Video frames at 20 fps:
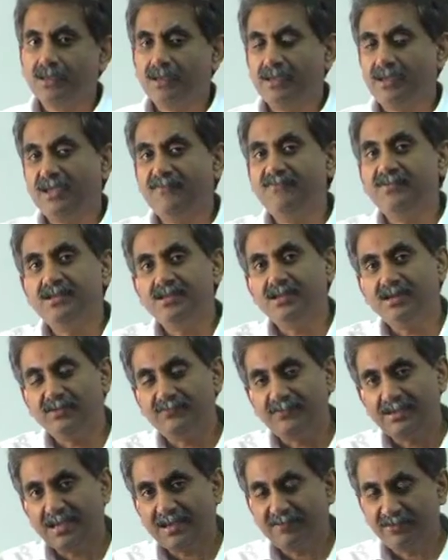every year
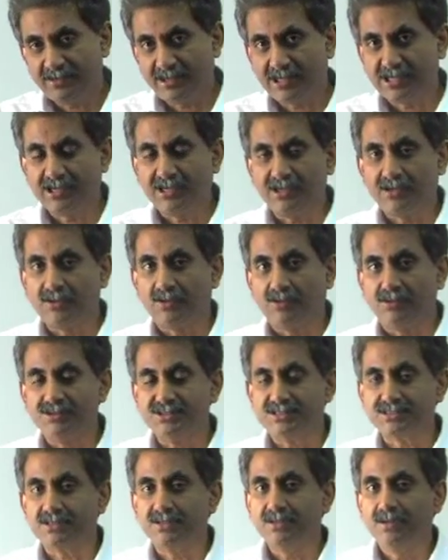we have a recurring
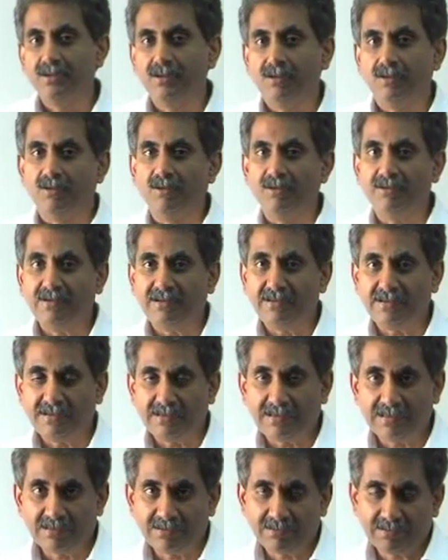cost on
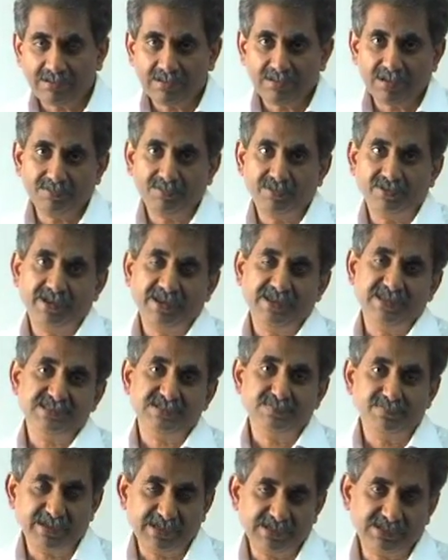upgrades,
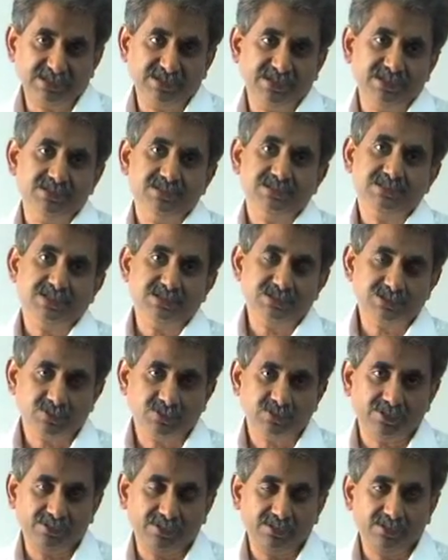maintenance, and so
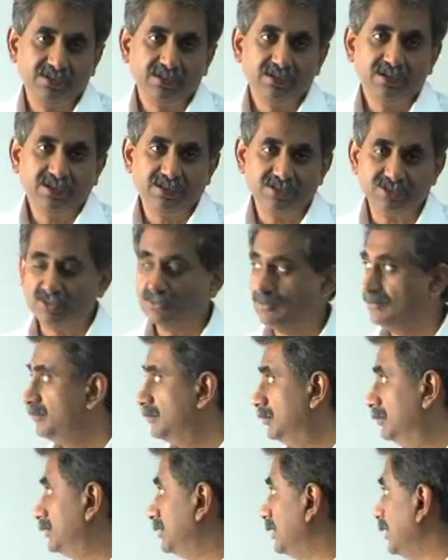on and so
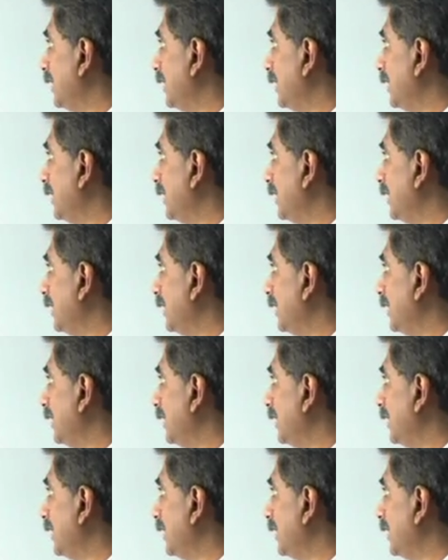forth.